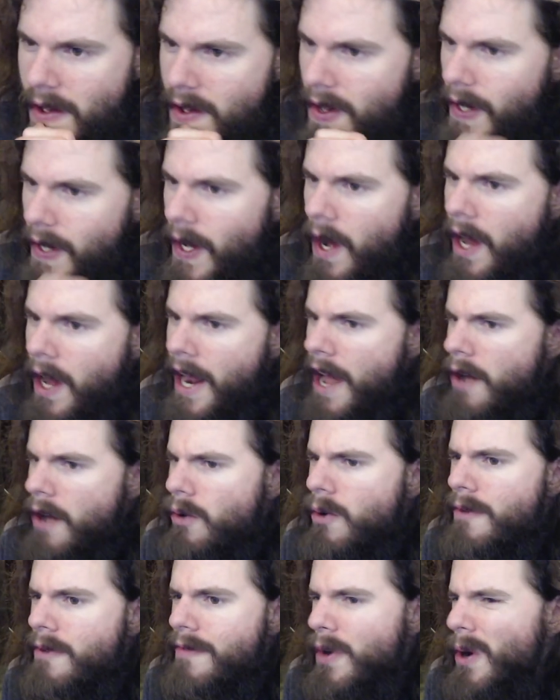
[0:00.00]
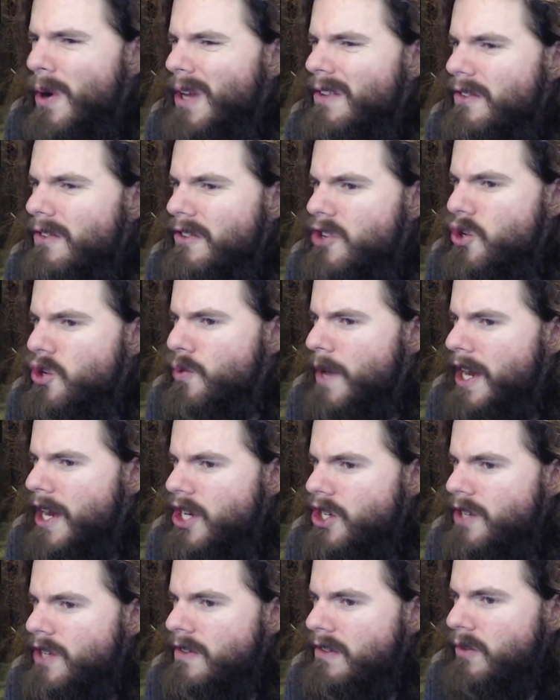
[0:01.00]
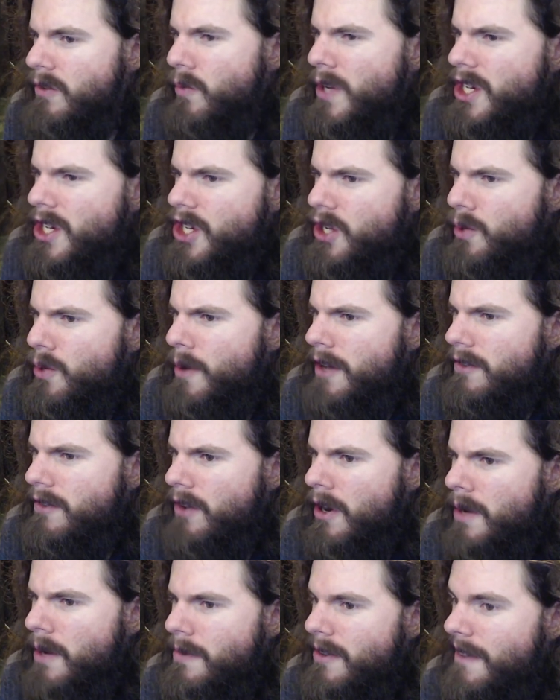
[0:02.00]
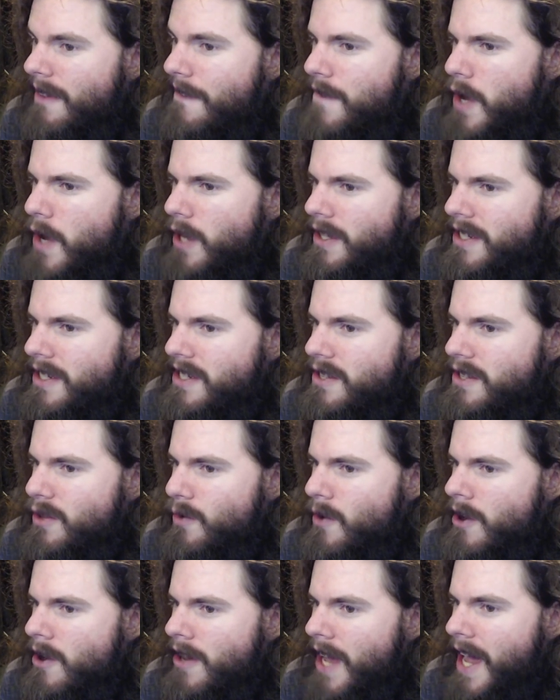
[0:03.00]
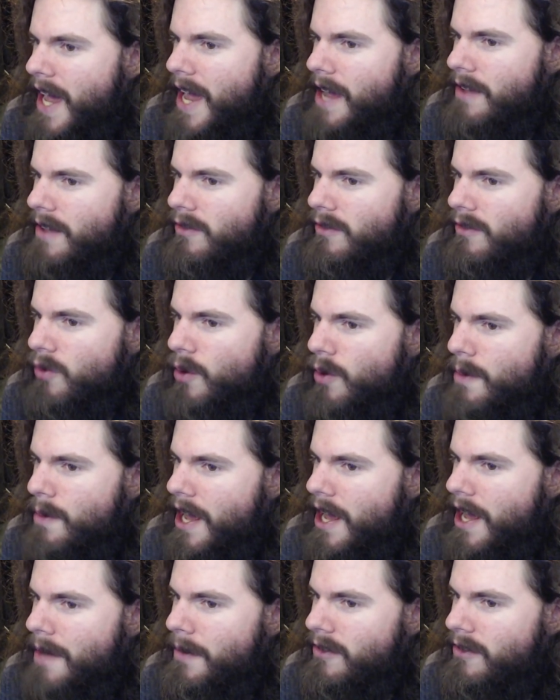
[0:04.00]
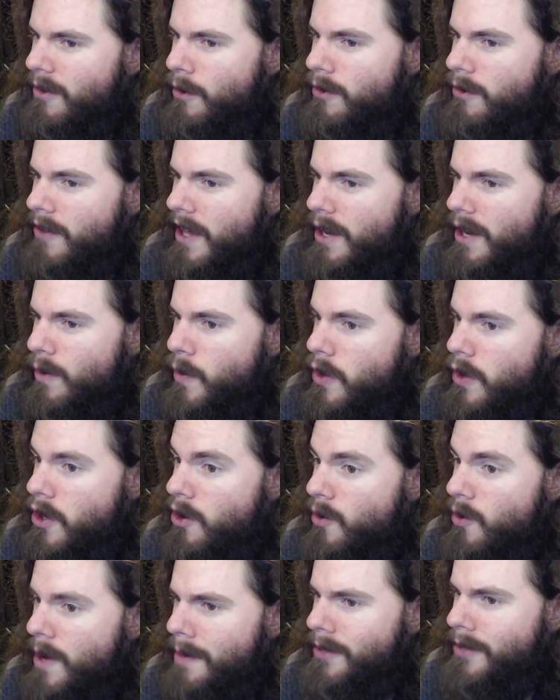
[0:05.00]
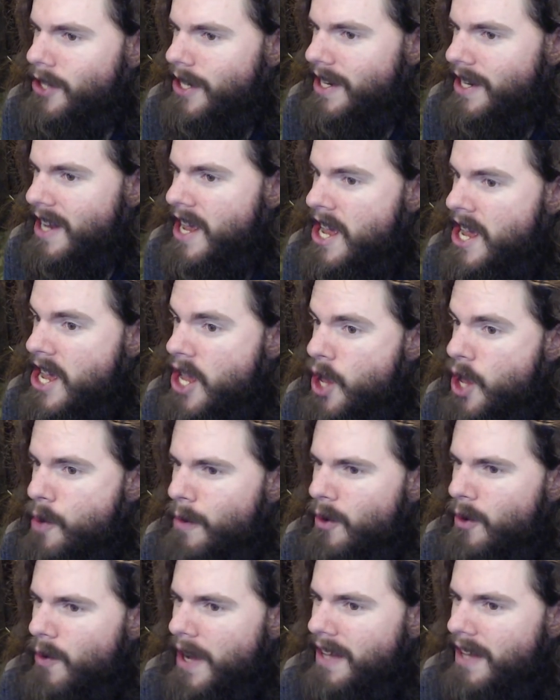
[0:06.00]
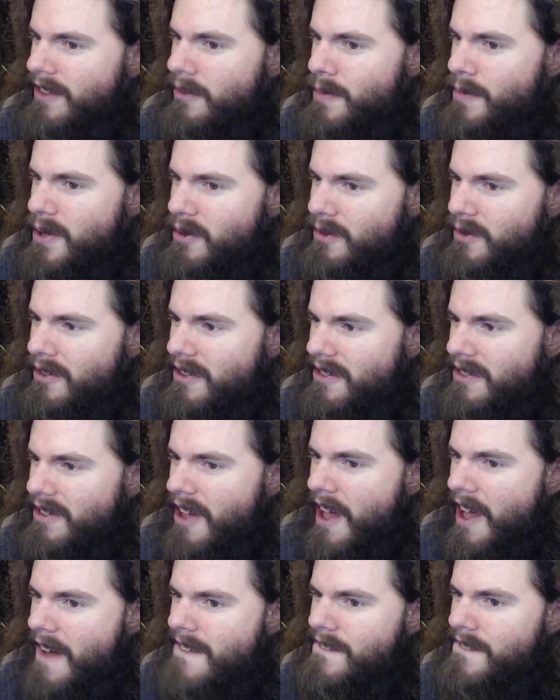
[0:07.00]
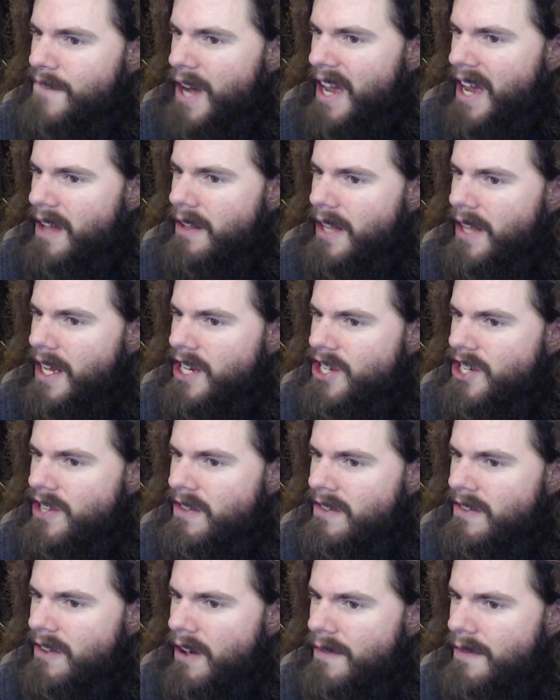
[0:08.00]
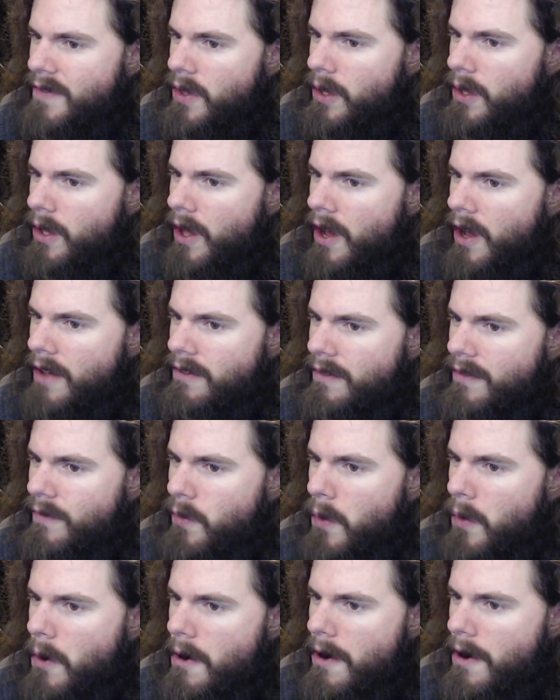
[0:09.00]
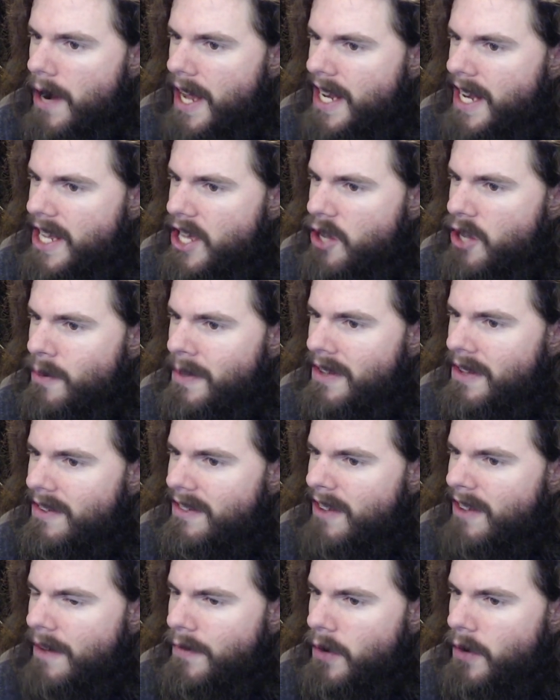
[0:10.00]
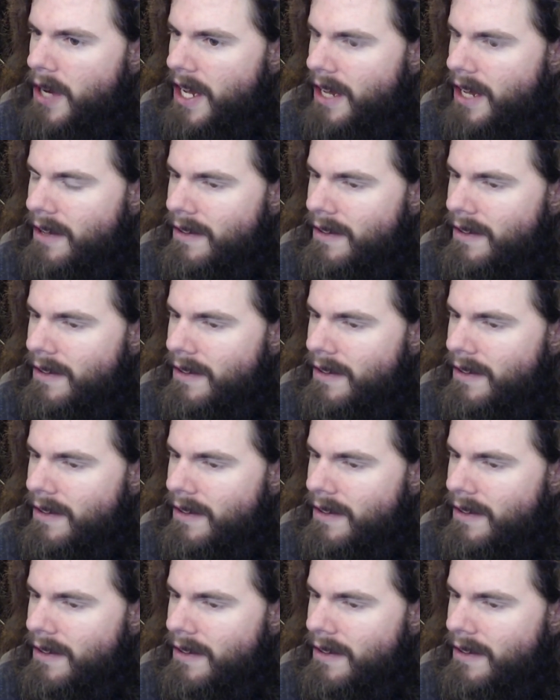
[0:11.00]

on how to avoid situations in which U.S. arms fall into the wrong hands or become associated with corruption, human rights abuses, violations of the laws of war, and human suffering.